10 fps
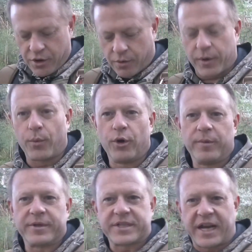I want a
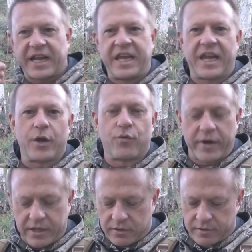worm that's going to kick and
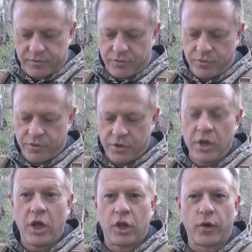wriggle and
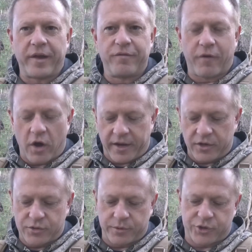look
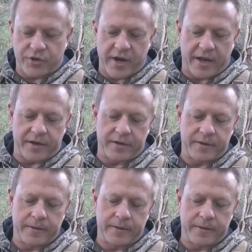inviting to a trout.